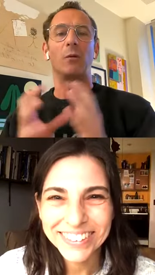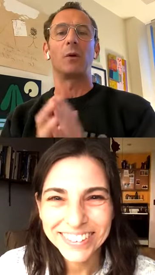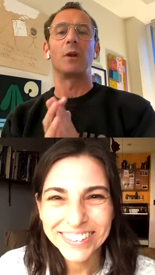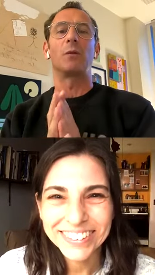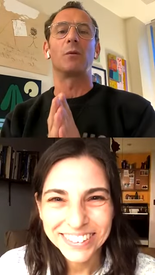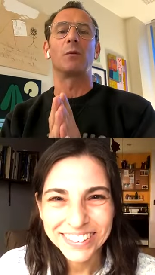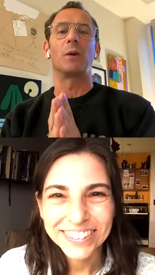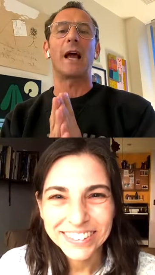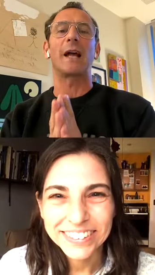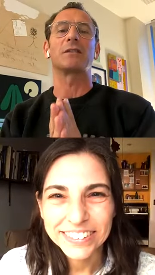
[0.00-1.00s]
Speaker 1: we we
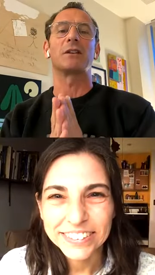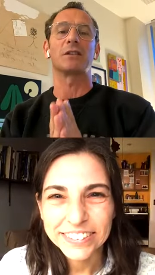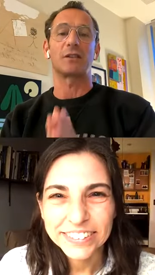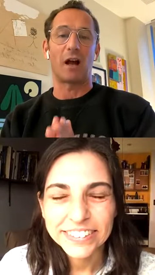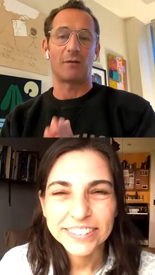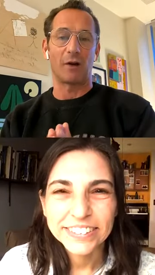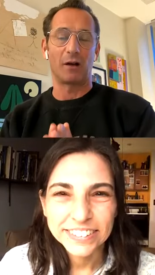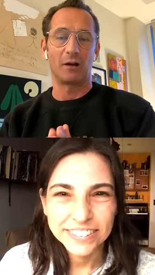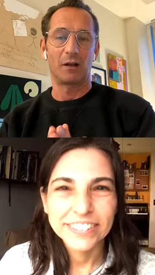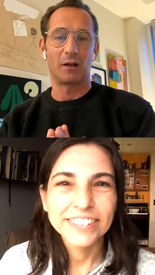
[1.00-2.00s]
had to discover.
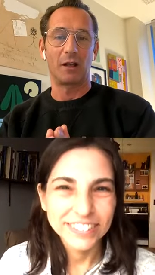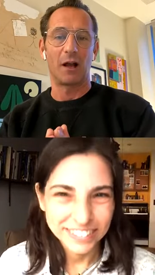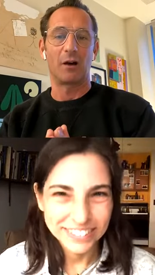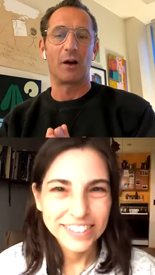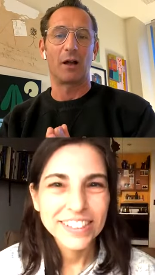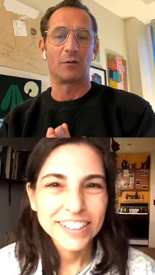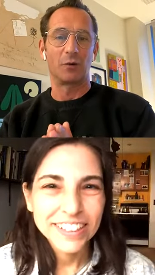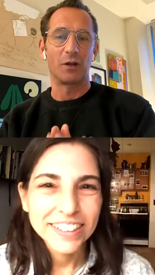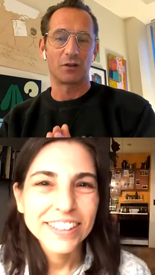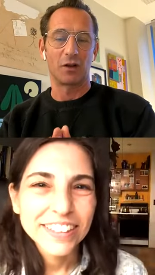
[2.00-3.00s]
You know, and
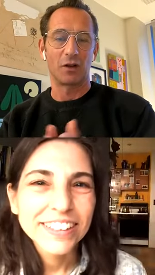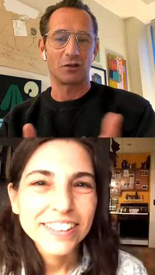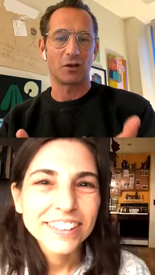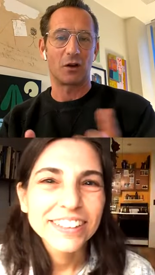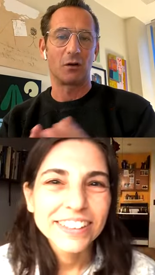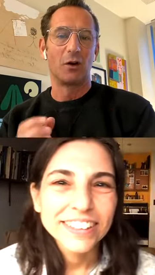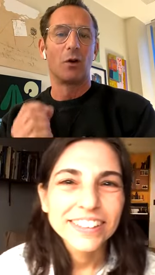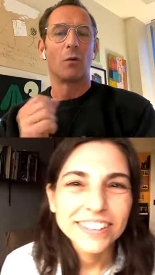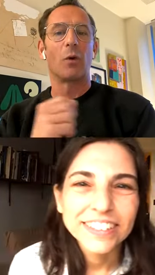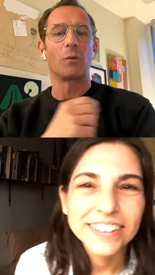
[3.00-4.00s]
research. So,
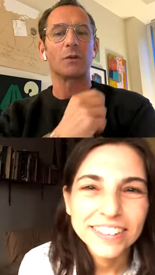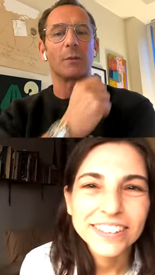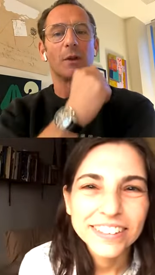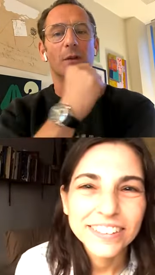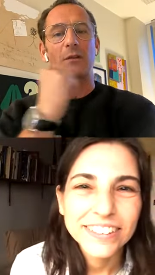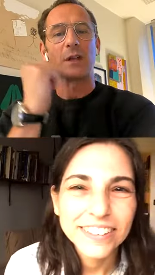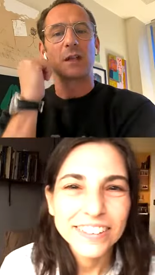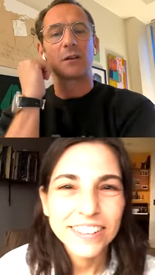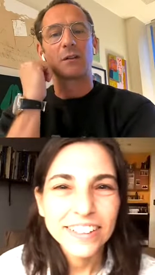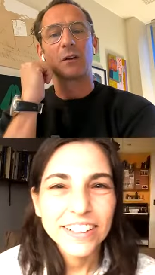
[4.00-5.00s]
what were some of those
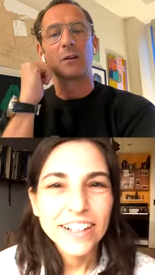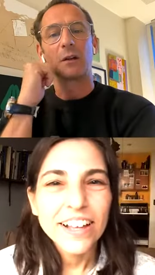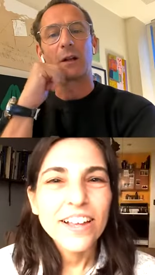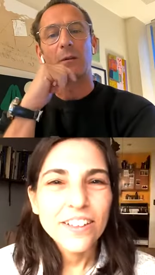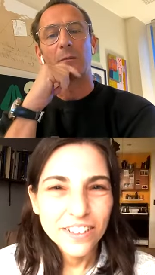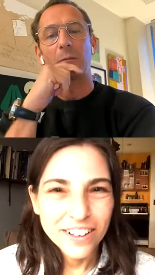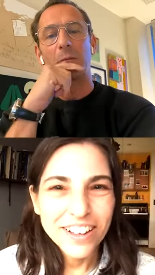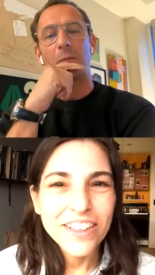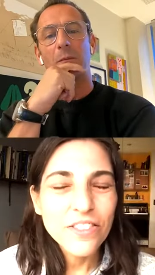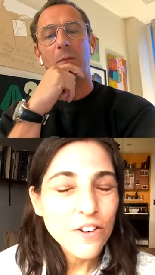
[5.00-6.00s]
things that you know?
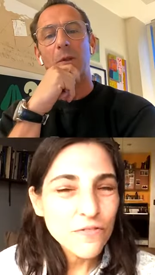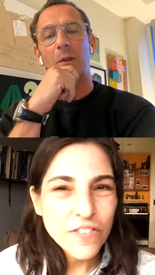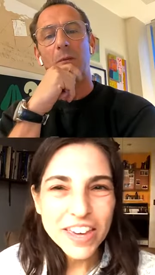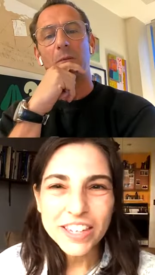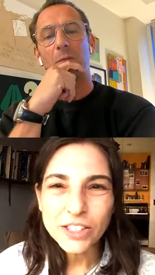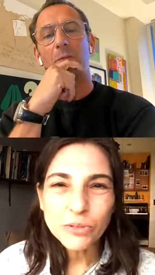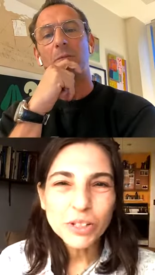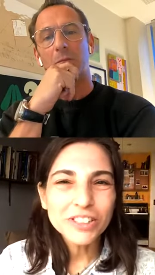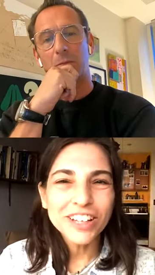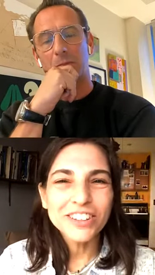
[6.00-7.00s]
Speaker 2: The face
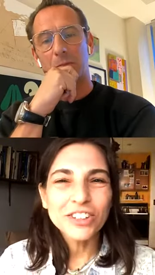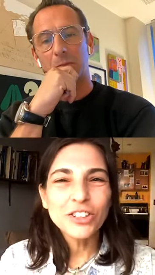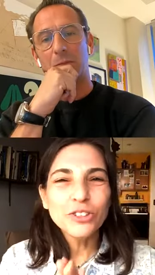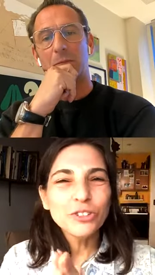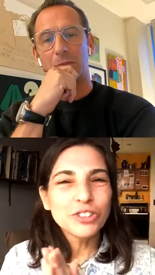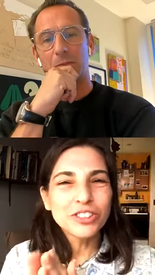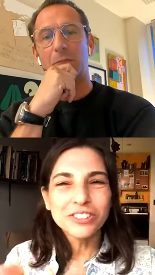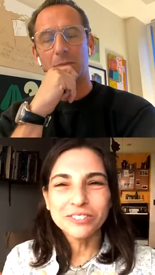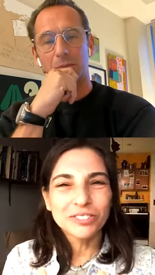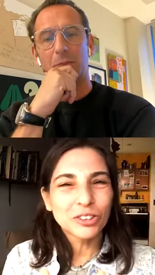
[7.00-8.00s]
was like the huge
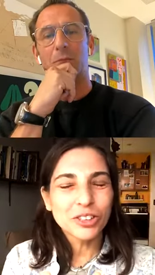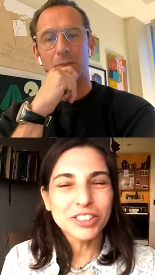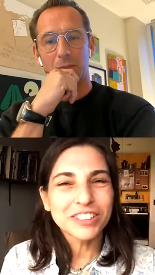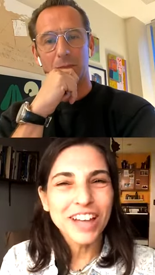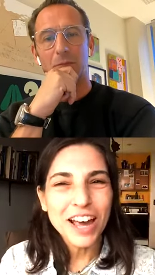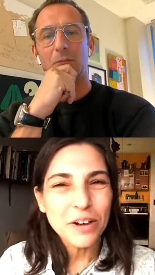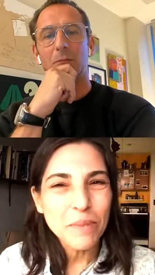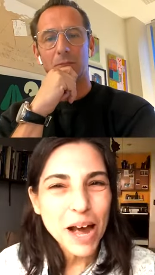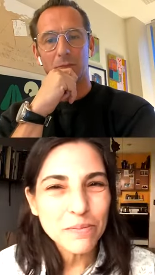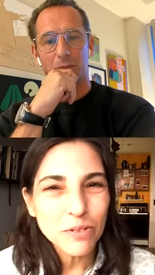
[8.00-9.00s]
sort of style
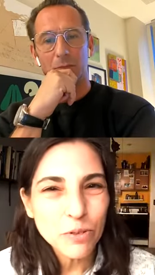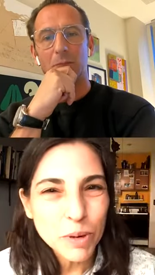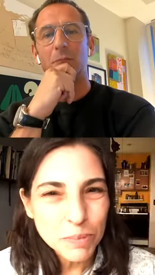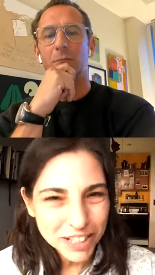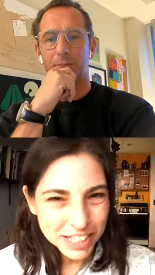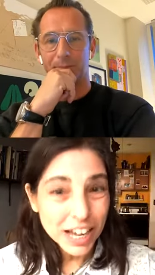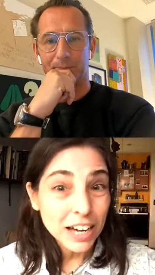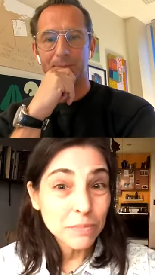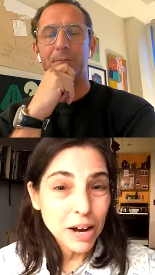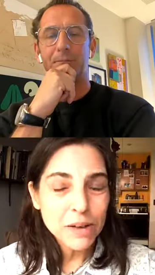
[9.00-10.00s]
Bible for me, but
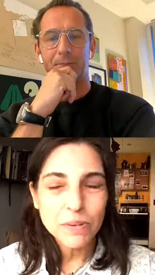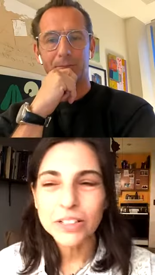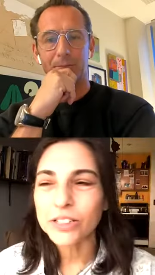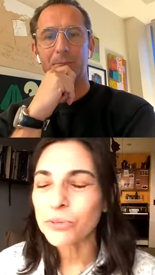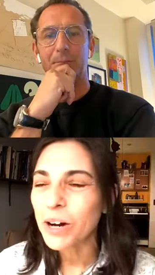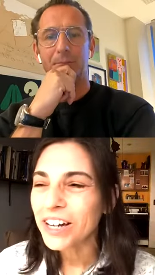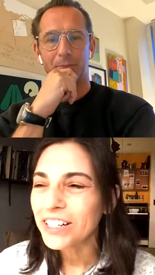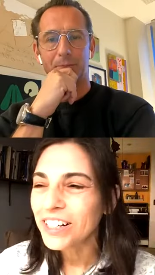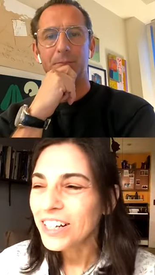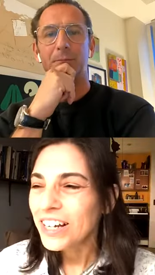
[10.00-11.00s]
design Bible as well.
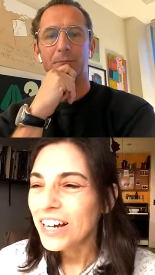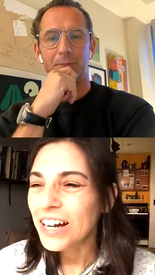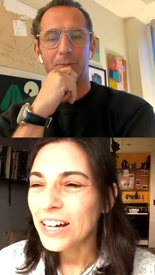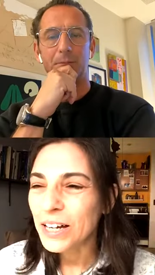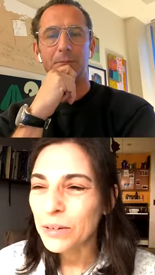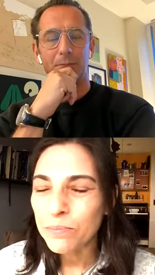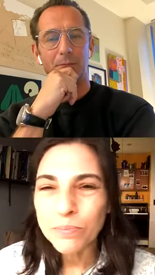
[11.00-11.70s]
Um,